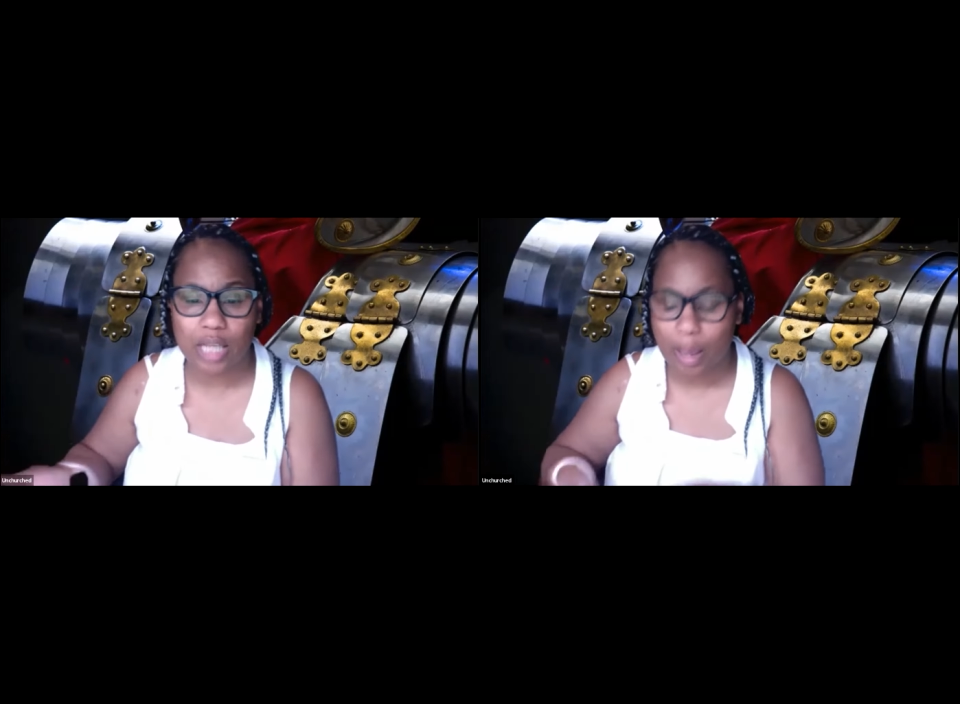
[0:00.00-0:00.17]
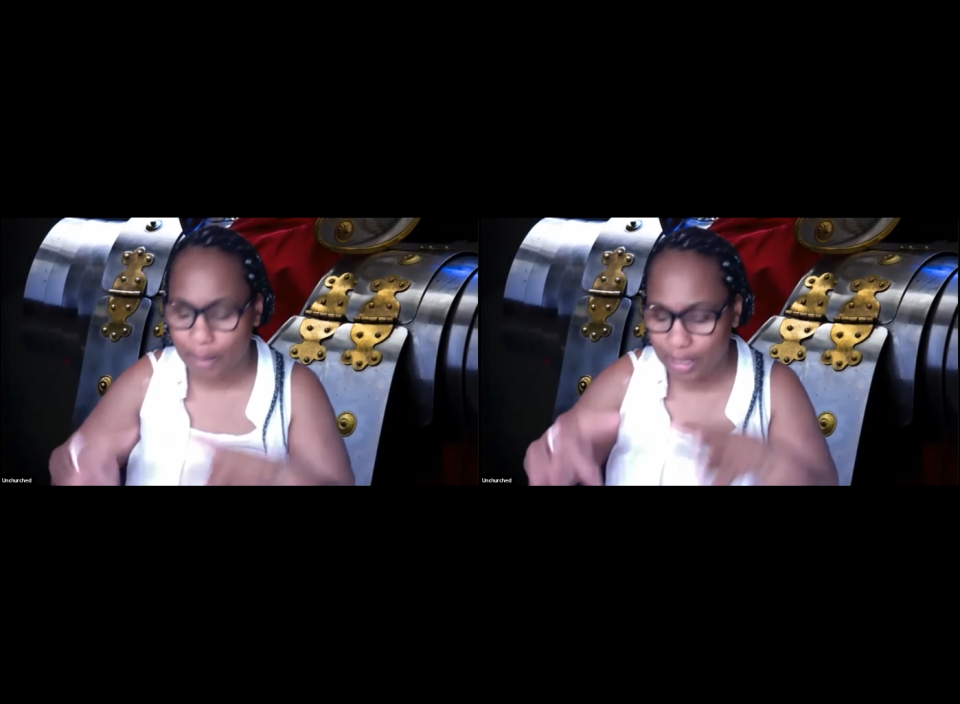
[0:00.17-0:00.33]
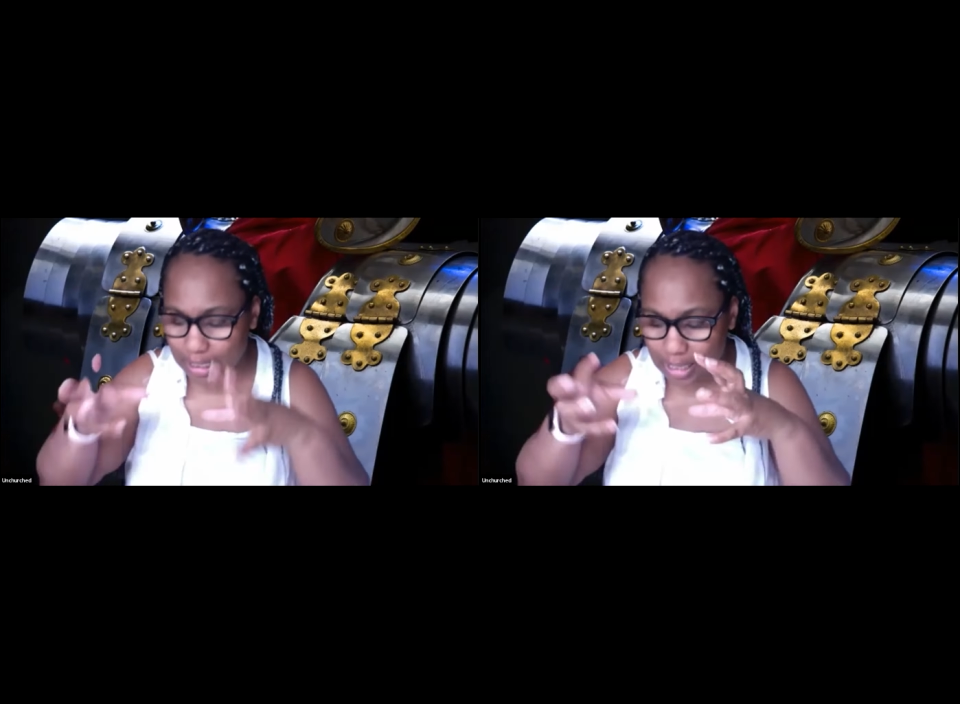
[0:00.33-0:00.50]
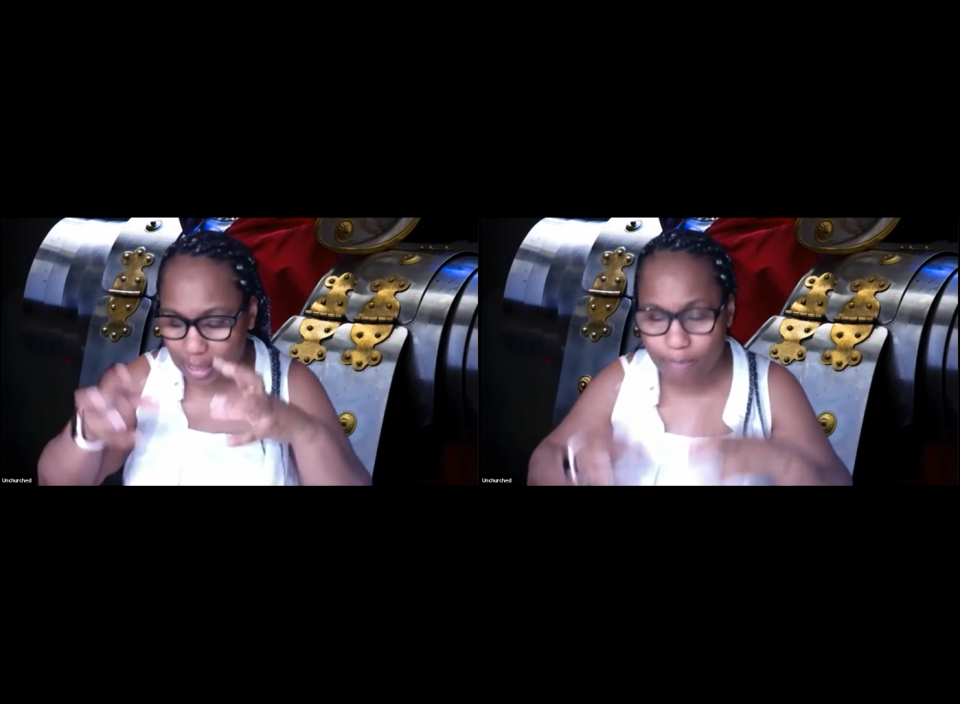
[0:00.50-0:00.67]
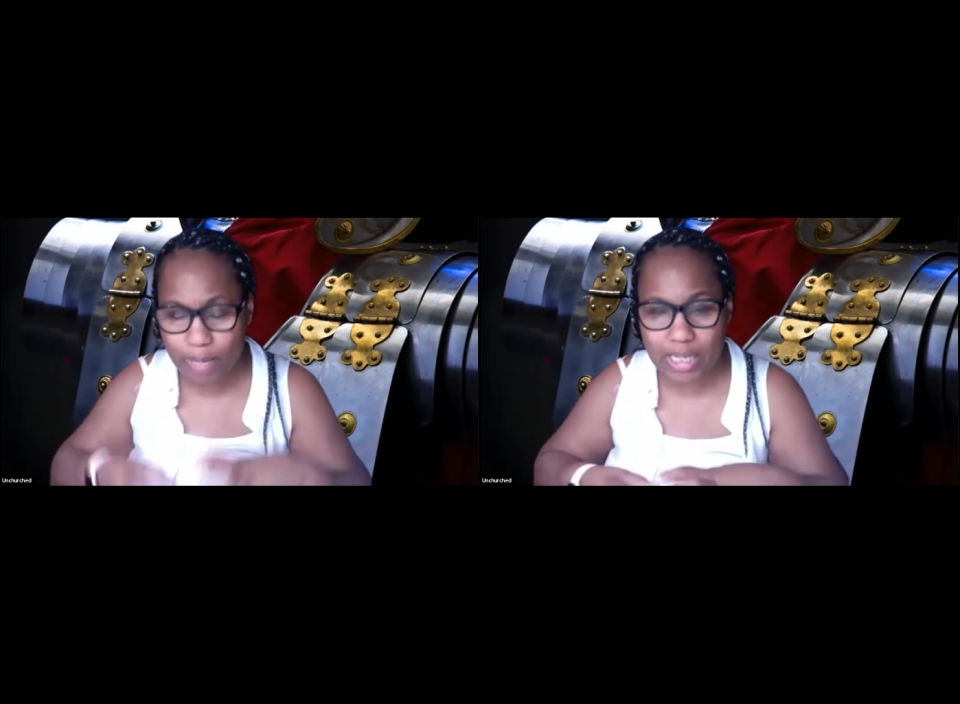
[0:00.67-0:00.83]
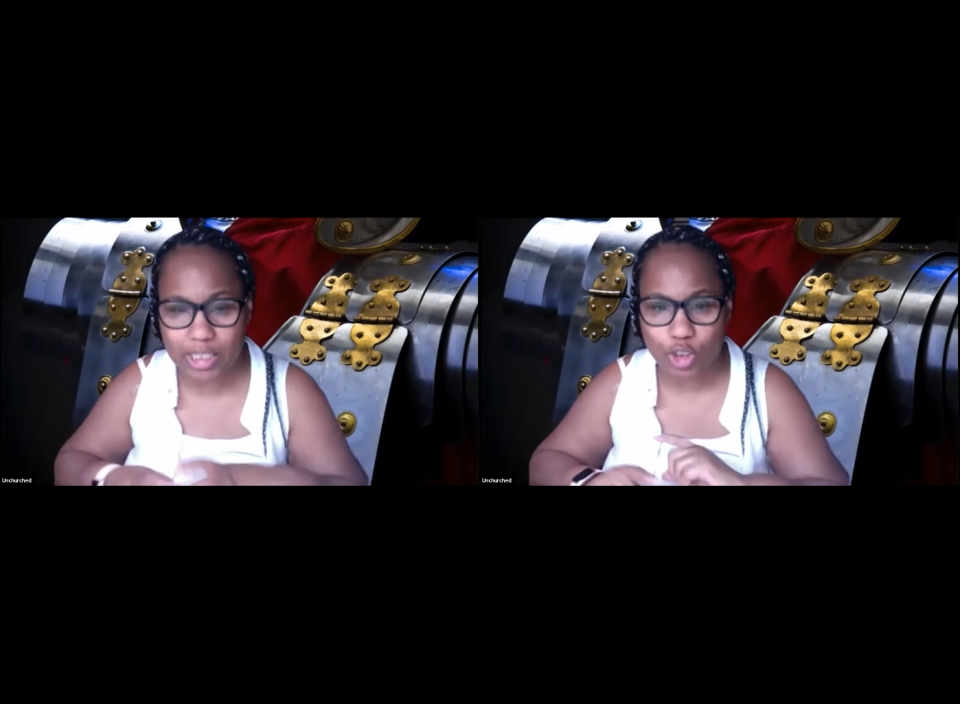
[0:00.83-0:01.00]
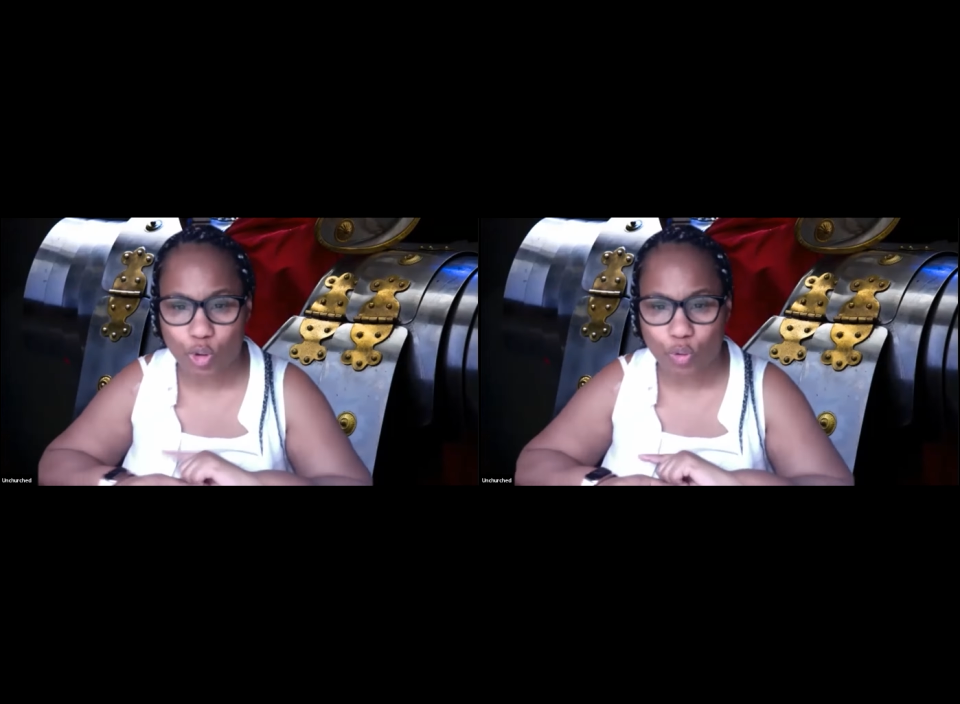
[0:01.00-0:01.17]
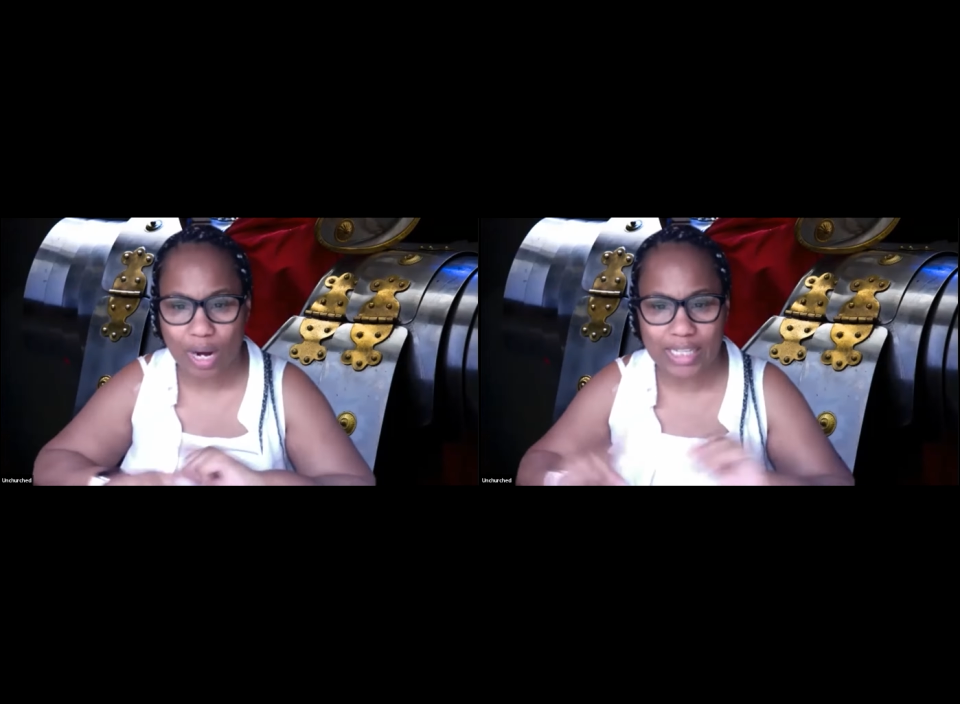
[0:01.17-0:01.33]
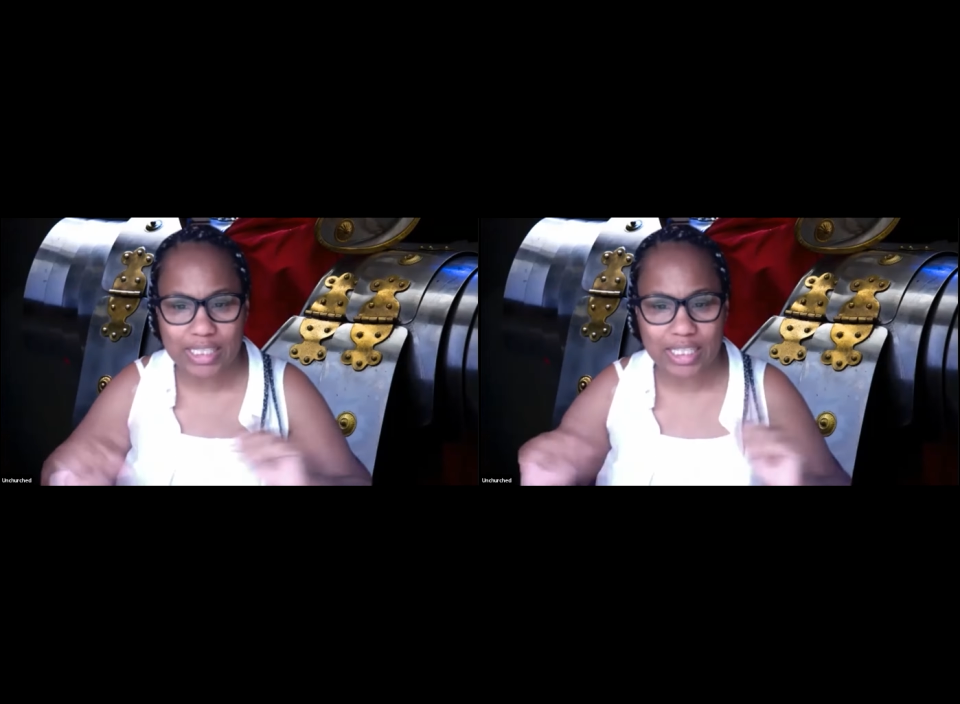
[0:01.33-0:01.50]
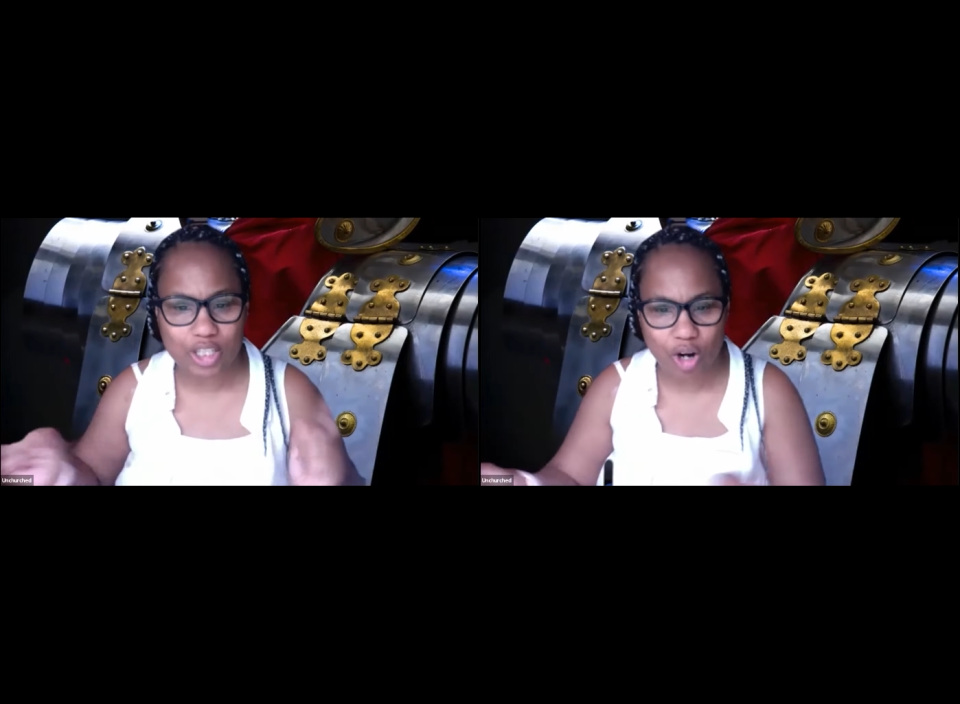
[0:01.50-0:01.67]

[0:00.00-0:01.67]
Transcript: But in the midst, Christ has